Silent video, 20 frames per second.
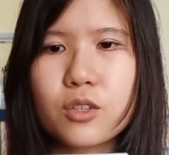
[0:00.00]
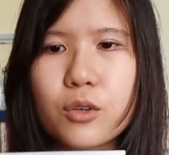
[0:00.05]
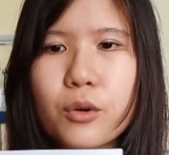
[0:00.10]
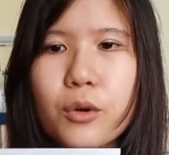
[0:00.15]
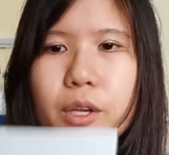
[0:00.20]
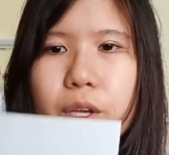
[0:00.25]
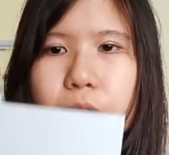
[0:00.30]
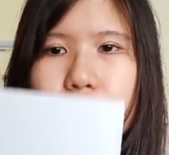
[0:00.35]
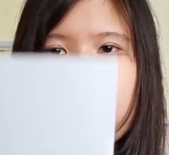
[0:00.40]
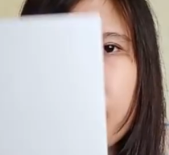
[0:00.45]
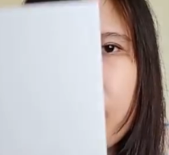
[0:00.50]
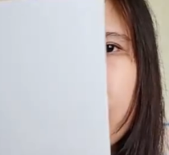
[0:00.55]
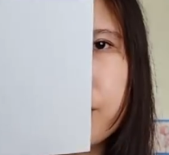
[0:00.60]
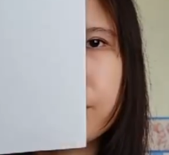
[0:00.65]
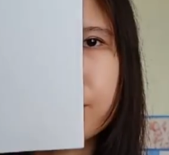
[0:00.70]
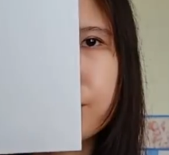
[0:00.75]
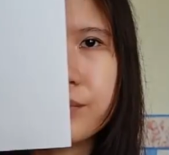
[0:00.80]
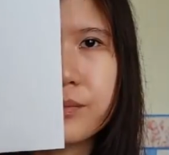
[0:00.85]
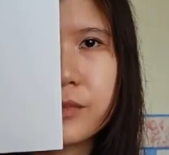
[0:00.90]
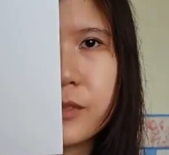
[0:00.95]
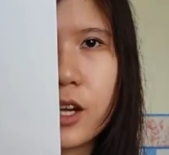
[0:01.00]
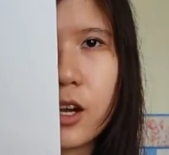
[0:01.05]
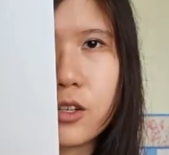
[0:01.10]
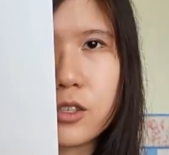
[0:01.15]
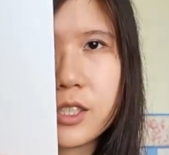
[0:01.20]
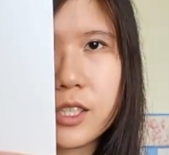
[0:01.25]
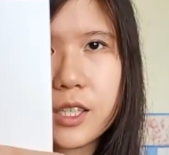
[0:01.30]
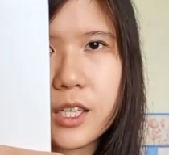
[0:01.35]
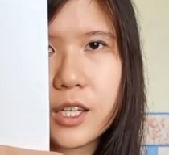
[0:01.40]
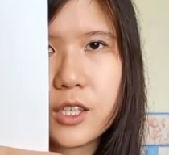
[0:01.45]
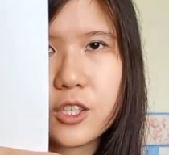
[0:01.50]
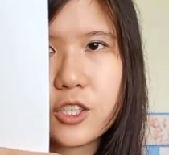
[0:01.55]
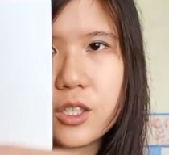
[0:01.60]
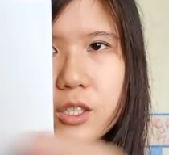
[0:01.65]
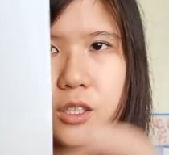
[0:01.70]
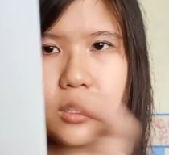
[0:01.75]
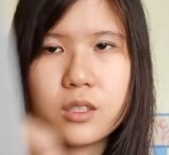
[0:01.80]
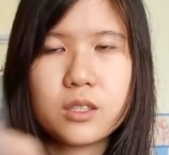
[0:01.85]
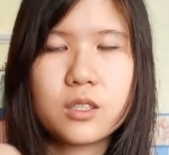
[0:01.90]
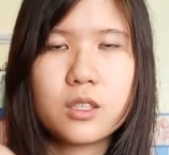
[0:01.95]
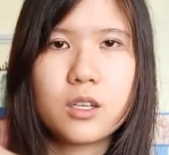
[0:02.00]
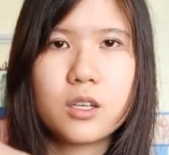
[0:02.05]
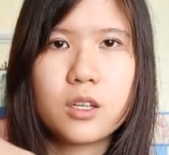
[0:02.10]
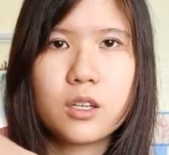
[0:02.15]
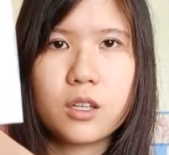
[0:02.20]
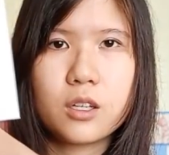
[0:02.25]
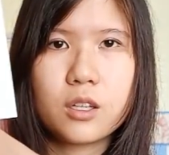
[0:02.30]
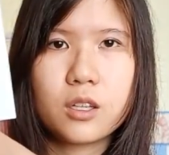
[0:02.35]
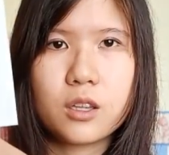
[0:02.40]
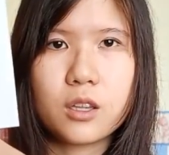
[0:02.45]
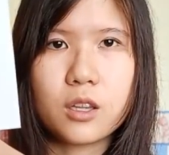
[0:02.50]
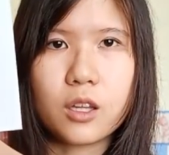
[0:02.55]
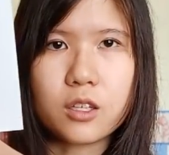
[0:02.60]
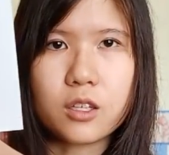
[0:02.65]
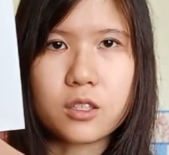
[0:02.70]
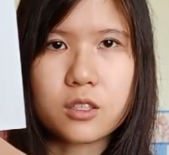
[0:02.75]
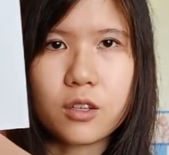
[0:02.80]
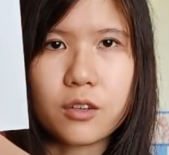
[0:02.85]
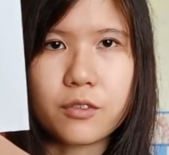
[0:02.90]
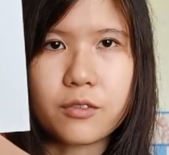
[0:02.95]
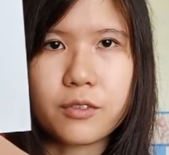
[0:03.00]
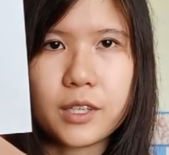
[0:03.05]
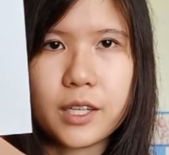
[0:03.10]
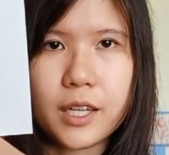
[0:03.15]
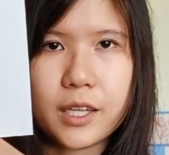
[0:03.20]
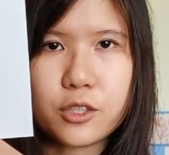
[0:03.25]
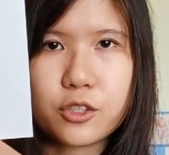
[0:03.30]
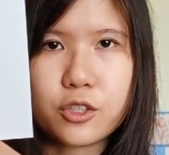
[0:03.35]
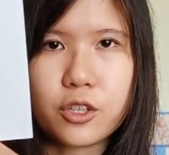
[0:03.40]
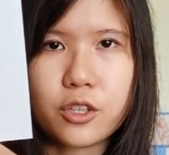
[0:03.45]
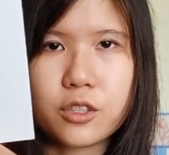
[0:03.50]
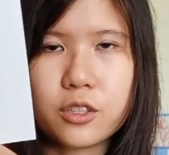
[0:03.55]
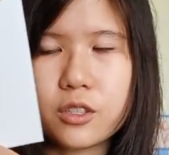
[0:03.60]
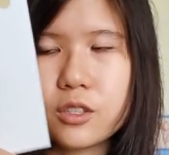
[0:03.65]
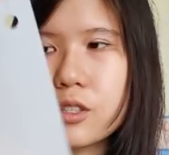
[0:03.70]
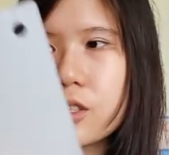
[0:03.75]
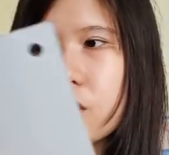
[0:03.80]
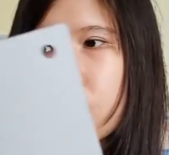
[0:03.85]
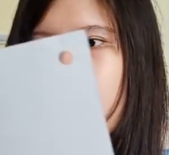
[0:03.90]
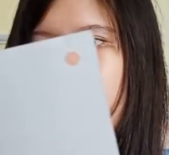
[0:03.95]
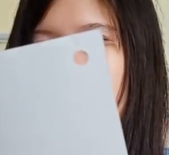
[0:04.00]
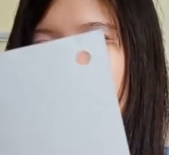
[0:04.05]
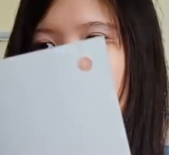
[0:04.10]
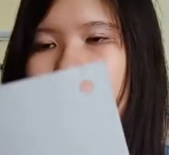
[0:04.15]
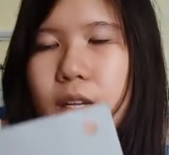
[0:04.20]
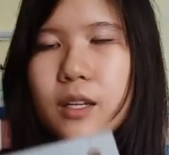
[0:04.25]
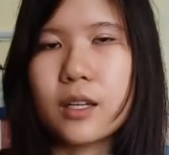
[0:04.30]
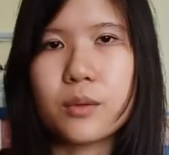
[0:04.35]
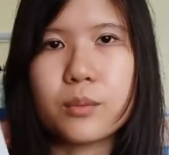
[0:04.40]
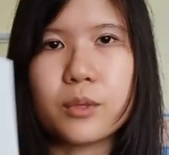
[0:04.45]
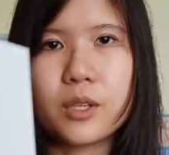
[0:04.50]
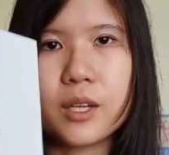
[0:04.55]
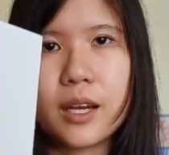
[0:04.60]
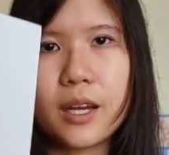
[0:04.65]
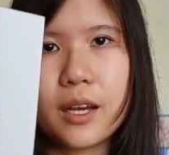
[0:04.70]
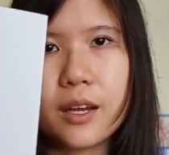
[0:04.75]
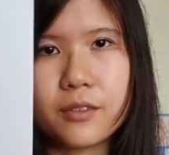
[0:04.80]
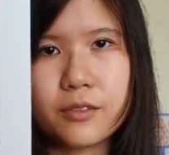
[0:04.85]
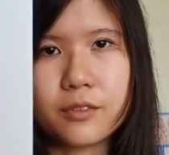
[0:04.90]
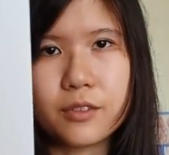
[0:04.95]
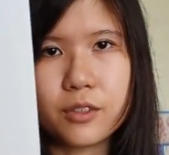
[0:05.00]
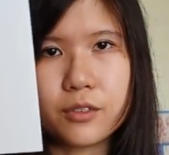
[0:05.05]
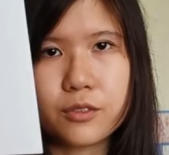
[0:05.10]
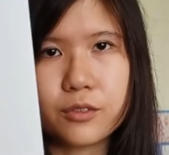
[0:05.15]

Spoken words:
So here we have oxidation, loss of electron. Then we have